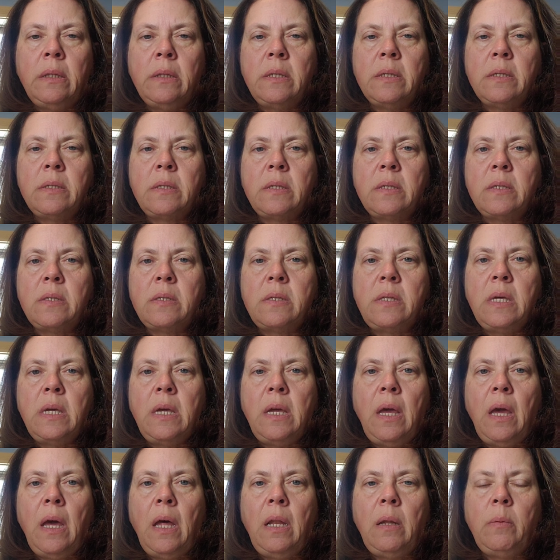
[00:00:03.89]
This is
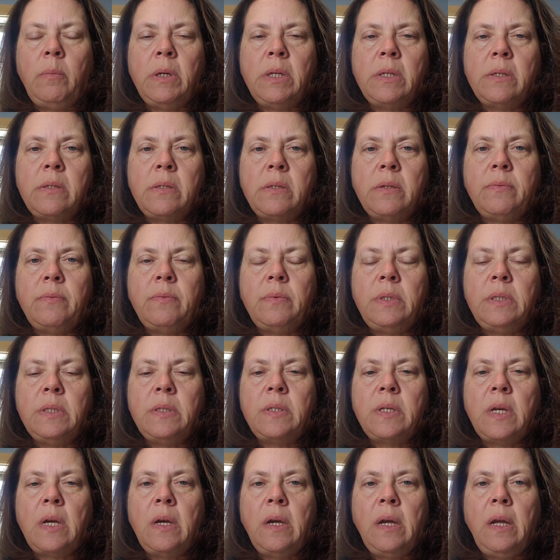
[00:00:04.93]
the elements of
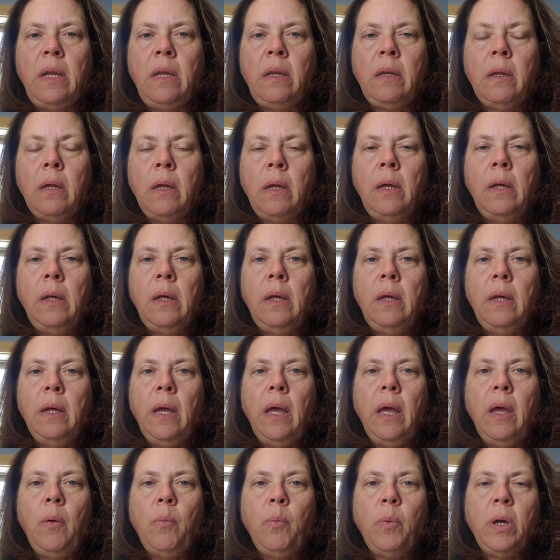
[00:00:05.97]
design,
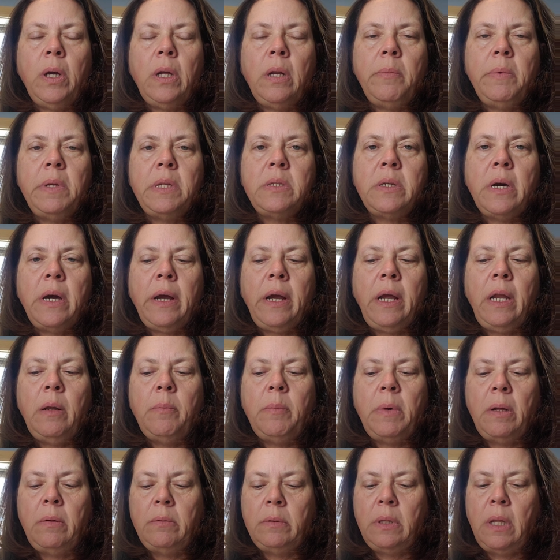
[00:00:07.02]
and we're going to be talking
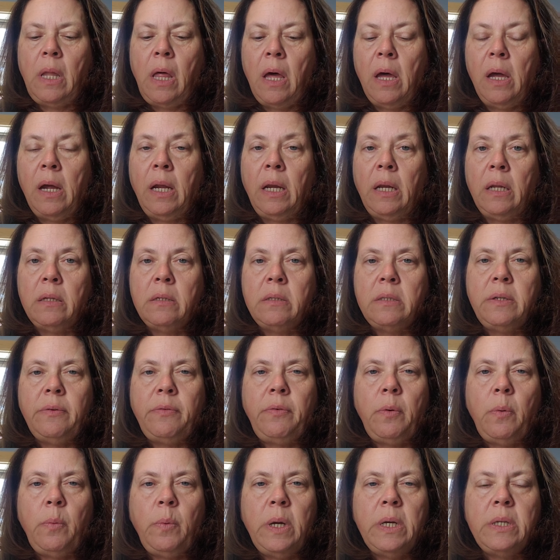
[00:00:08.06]
about line and
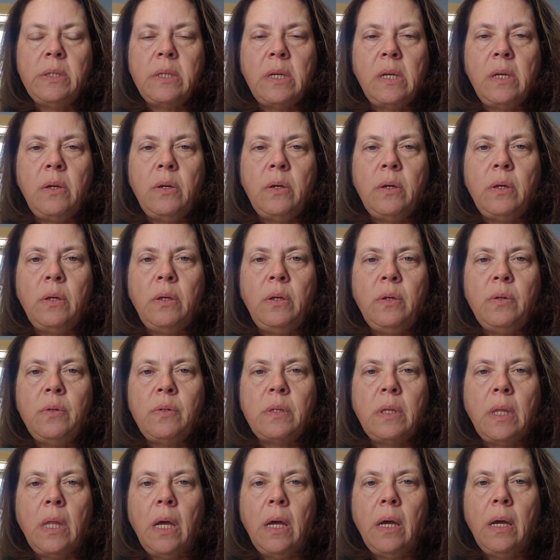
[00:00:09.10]
different ways that you can use
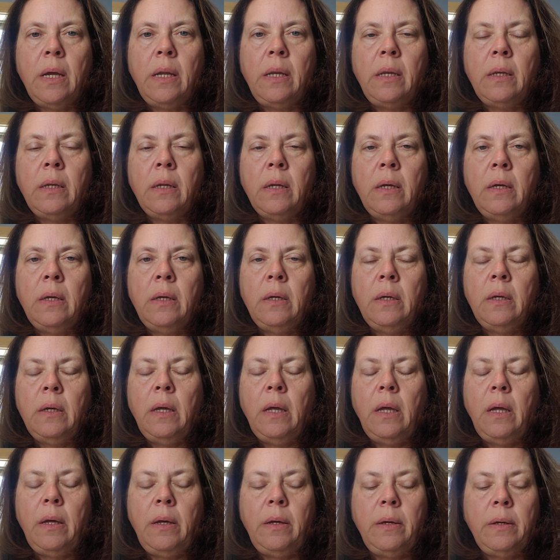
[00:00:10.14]
line
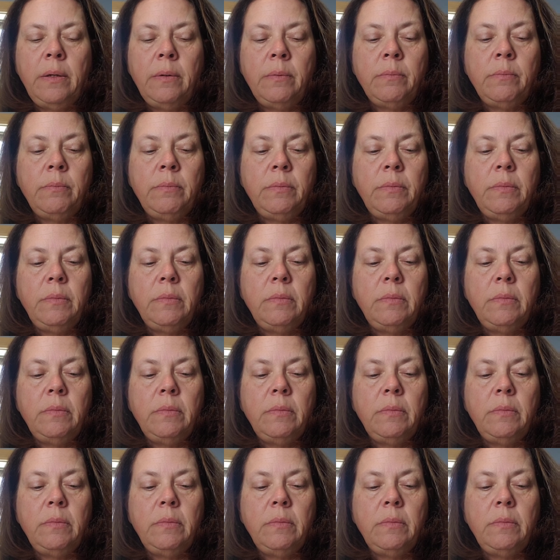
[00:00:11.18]
um,